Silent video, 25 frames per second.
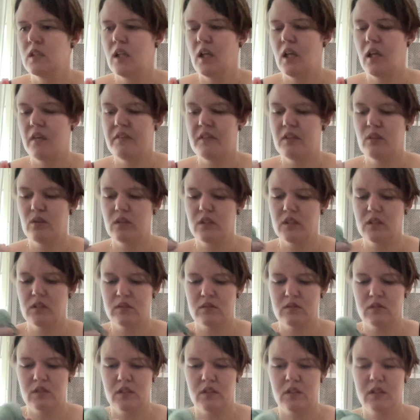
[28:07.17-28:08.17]
have a look
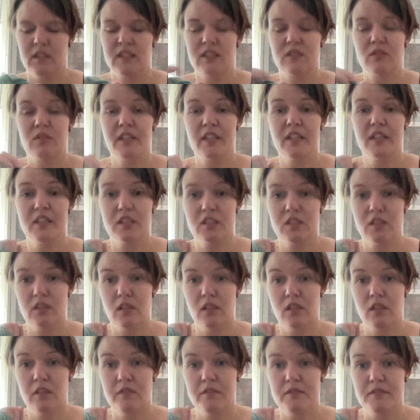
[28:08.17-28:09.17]
into it. It's really
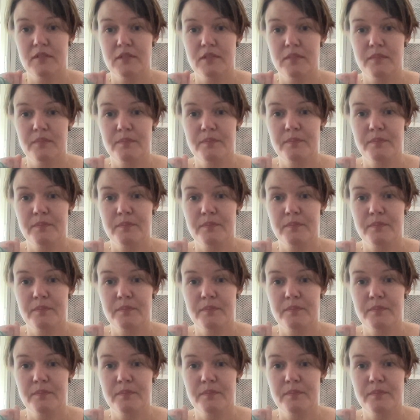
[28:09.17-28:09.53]
soft.